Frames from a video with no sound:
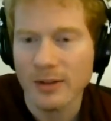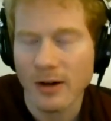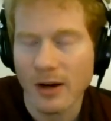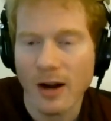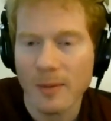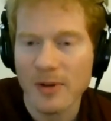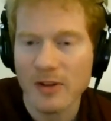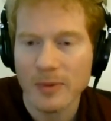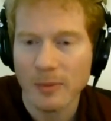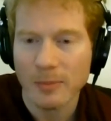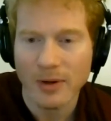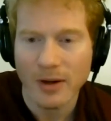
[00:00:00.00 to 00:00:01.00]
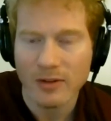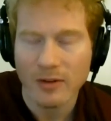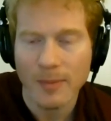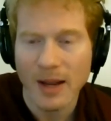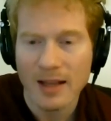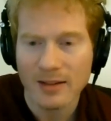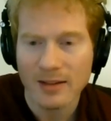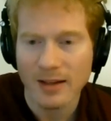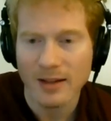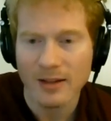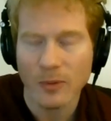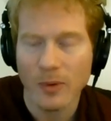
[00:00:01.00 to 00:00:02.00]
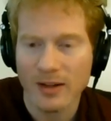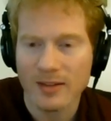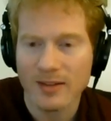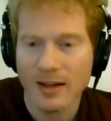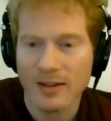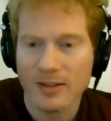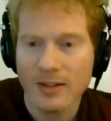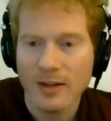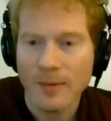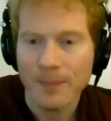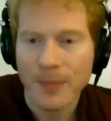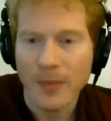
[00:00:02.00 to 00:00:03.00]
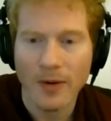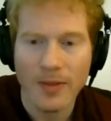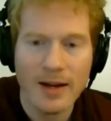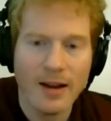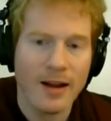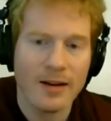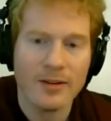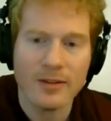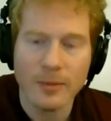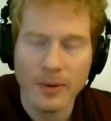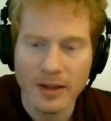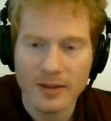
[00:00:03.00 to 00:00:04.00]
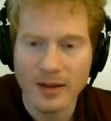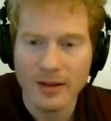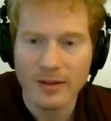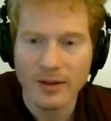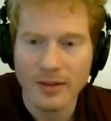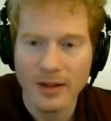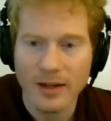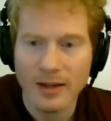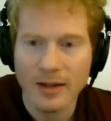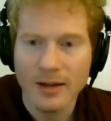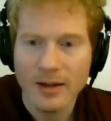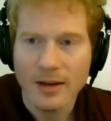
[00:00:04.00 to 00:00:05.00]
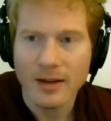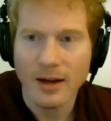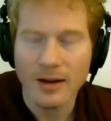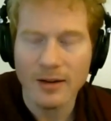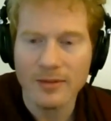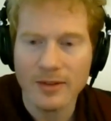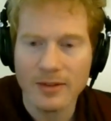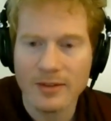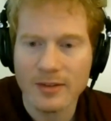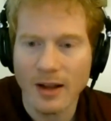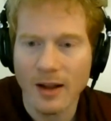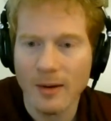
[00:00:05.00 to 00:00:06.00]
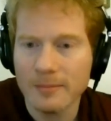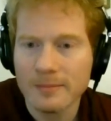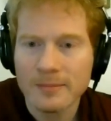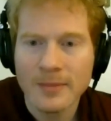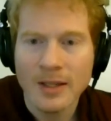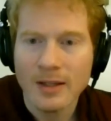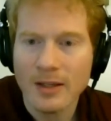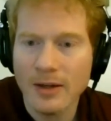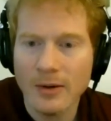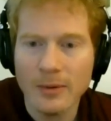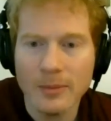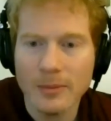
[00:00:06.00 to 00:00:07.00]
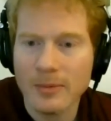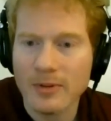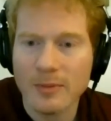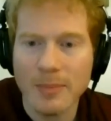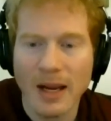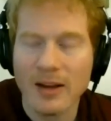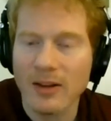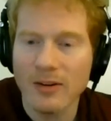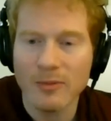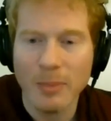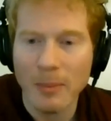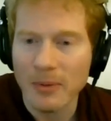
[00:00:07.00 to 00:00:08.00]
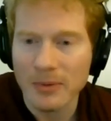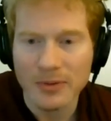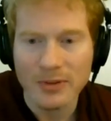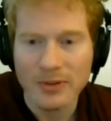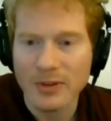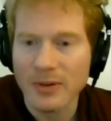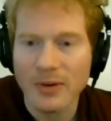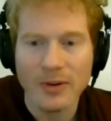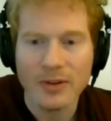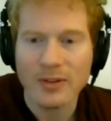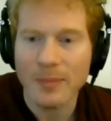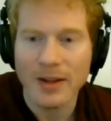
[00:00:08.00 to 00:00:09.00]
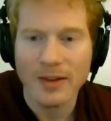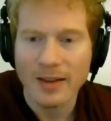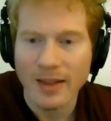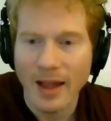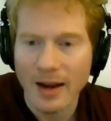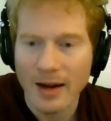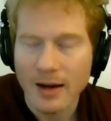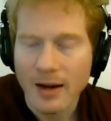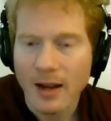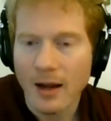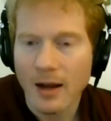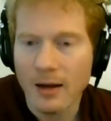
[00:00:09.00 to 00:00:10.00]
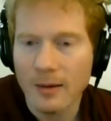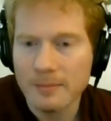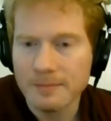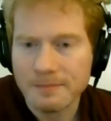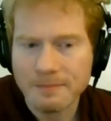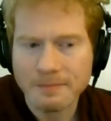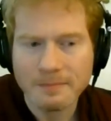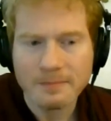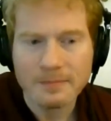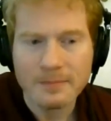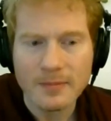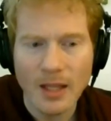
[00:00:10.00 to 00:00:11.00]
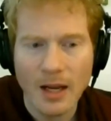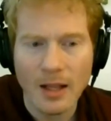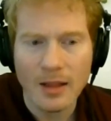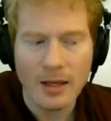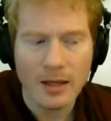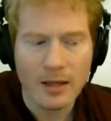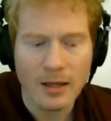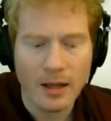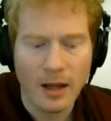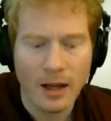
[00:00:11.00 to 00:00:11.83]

economy's real productive capacity, and to what extent are they not? To what extent are they kind of just, speculative bubbles or something like that? And I think